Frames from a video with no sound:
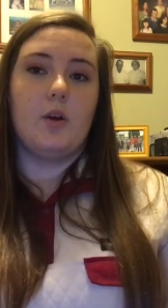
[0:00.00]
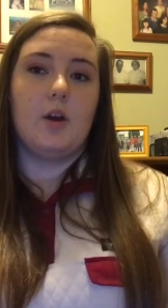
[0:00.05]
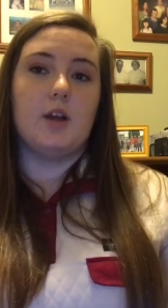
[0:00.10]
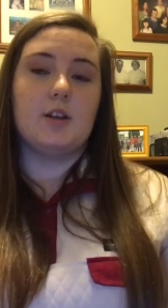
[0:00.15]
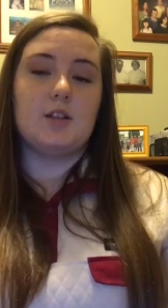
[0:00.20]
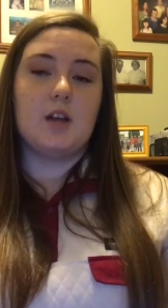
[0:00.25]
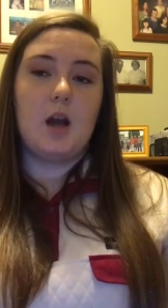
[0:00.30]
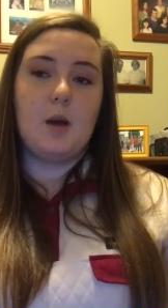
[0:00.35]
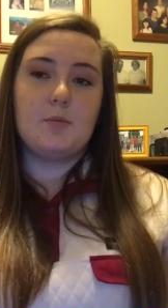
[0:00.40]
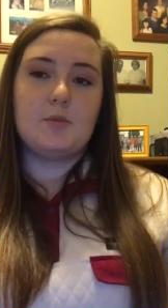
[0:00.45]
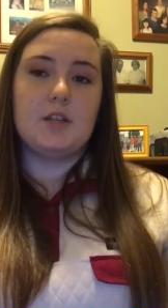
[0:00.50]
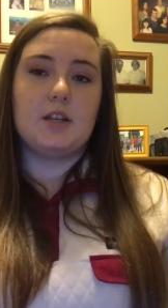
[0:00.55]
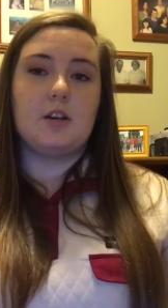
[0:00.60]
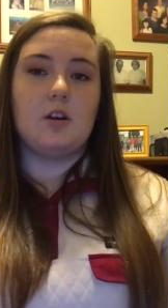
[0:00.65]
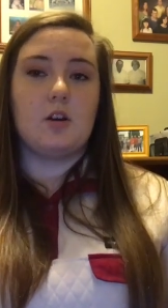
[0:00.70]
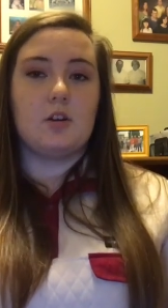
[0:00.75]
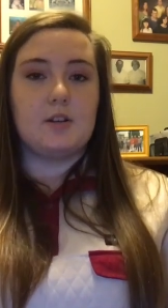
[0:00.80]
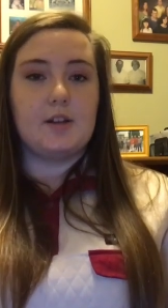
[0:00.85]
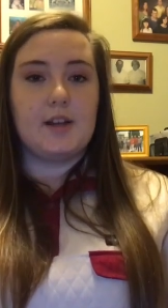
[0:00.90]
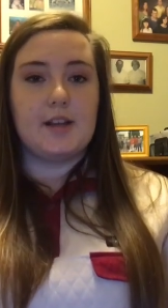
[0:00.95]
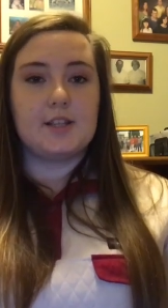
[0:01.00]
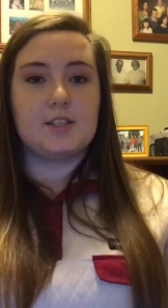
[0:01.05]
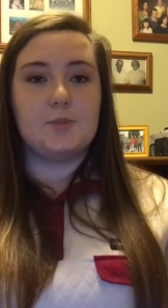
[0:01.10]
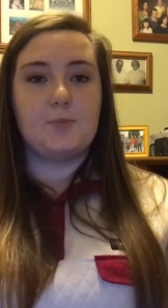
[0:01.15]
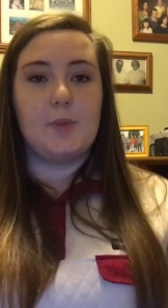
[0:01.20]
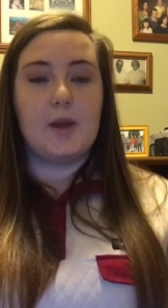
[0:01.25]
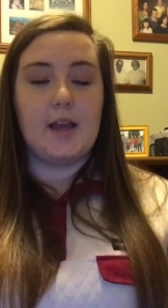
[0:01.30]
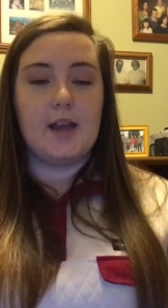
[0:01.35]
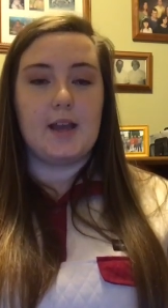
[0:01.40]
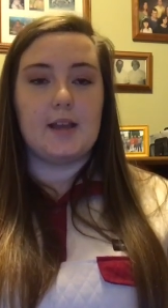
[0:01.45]
adopting our next
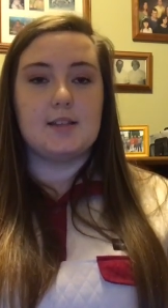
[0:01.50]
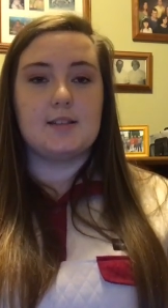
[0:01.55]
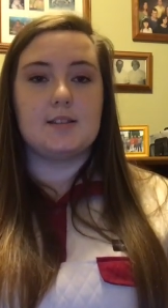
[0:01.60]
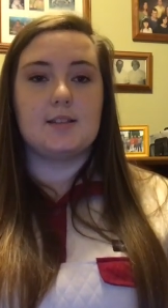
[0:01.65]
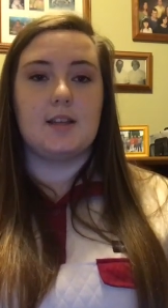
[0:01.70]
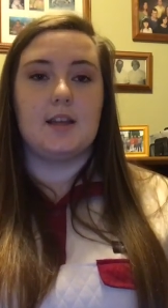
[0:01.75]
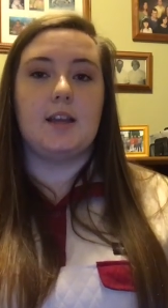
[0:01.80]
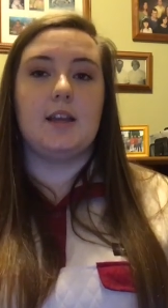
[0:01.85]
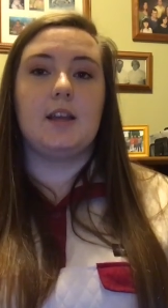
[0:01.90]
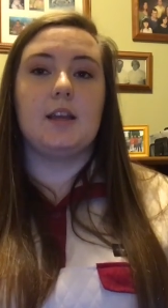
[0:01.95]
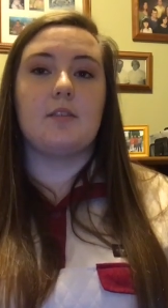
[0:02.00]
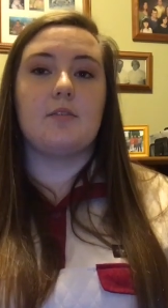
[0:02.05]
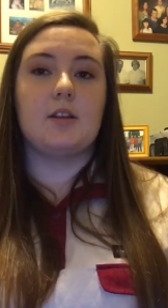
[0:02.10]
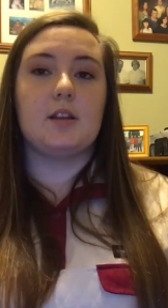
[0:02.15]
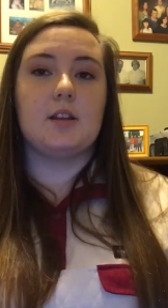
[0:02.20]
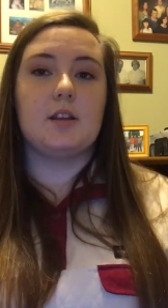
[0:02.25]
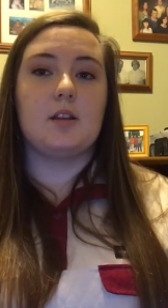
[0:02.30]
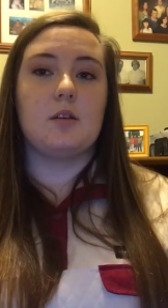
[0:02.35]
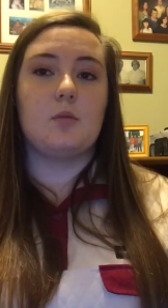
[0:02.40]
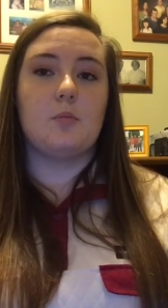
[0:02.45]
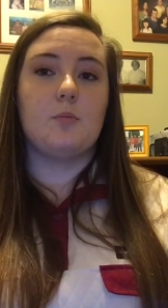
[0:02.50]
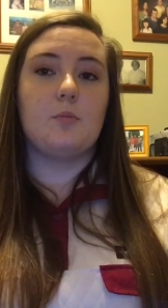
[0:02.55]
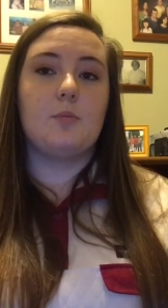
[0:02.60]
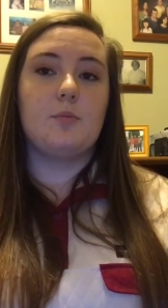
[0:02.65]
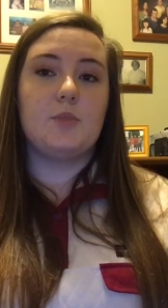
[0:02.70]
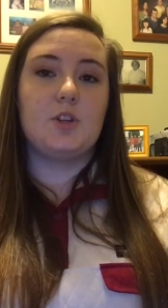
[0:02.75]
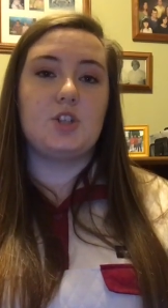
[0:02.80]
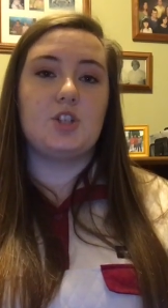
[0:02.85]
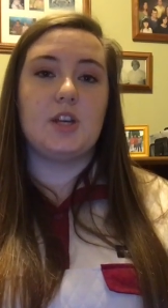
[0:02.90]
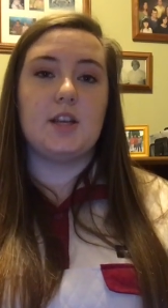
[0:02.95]
pets and giving them
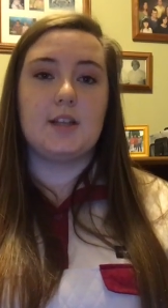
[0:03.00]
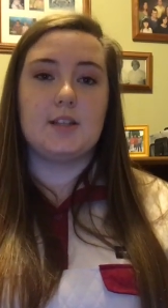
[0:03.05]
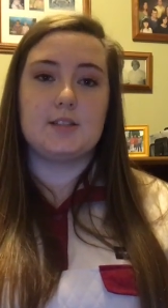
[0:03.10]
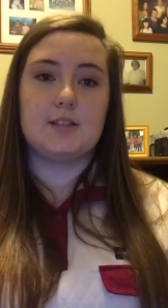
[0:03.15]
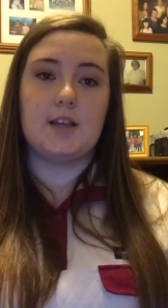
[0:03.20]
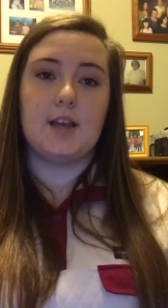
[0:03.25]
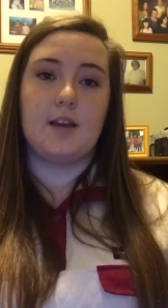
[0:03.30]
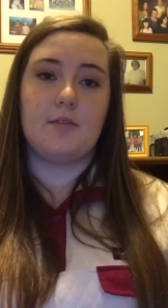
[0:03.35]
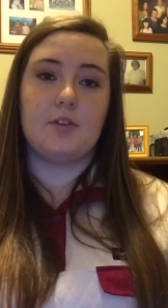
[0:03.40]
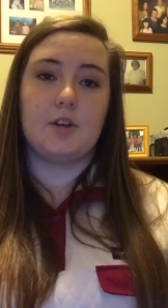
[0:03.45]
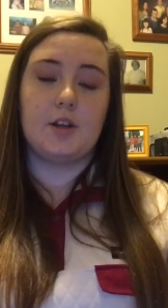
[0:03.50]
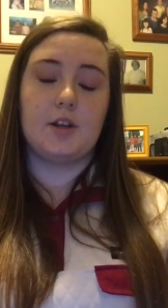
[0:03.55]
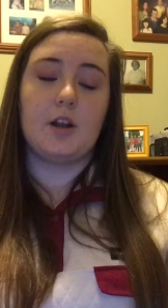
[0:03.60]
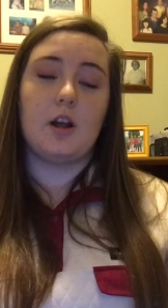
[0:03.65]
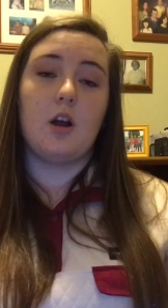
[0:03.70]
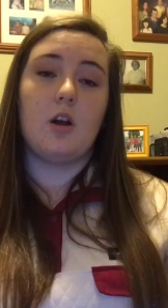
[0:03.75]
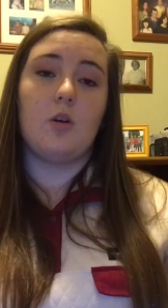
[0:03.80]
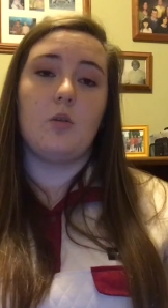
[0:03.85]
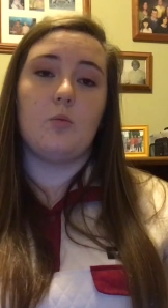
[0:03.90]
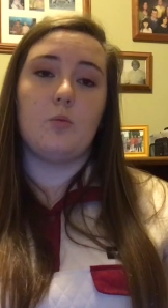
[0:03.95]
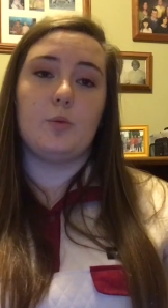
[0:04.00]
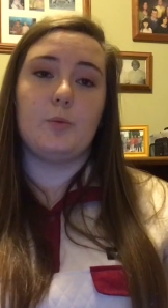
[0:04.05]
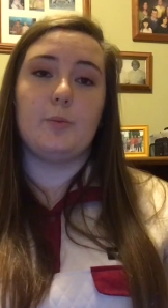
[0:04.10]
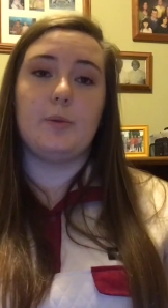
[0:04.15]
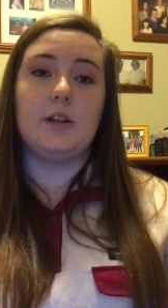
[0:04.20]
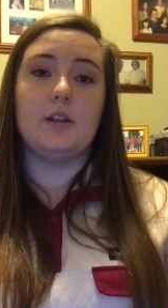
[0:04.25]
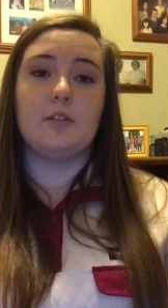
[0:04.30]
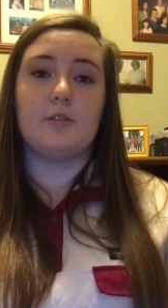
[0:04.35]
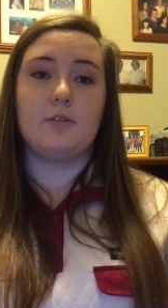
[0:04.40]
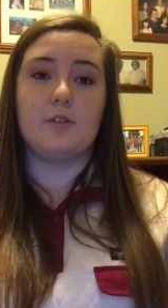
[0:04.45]
the chance to have a good home would
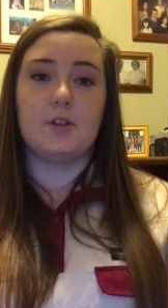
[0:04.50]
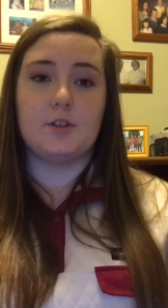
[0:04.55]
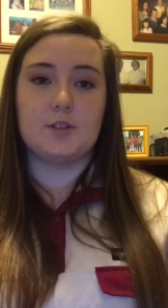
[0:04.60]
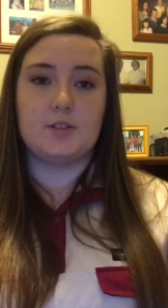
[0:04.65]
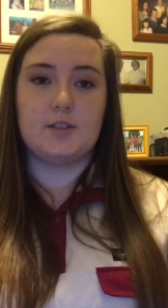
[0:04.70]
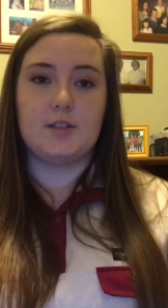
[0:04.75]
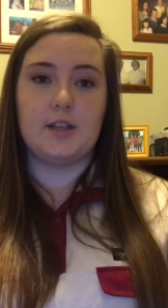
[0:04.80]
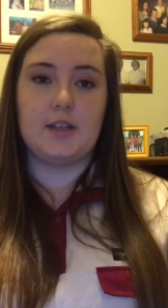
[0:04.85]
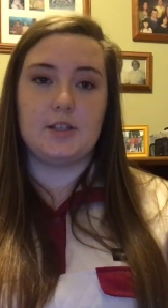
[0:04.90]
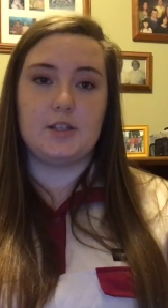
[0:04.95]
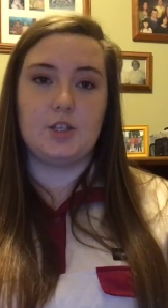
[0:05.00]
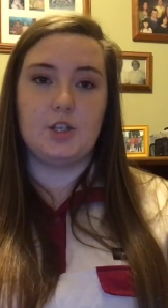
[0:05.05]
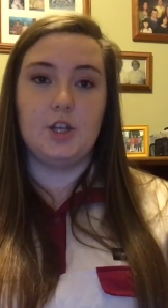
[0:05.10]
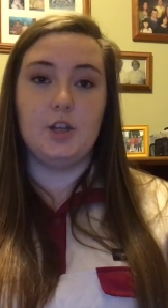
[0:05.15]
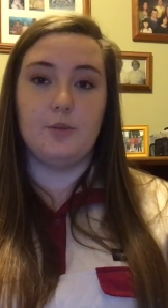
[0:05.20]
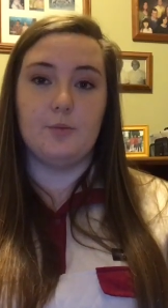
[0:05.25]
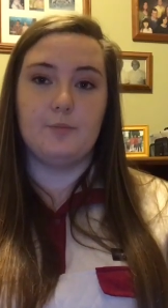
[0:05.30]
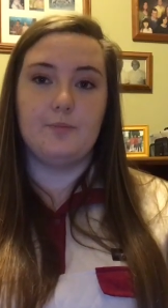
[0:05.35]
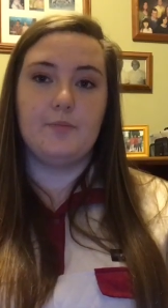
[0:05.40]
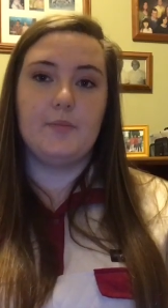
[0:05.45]
be the first thing to do.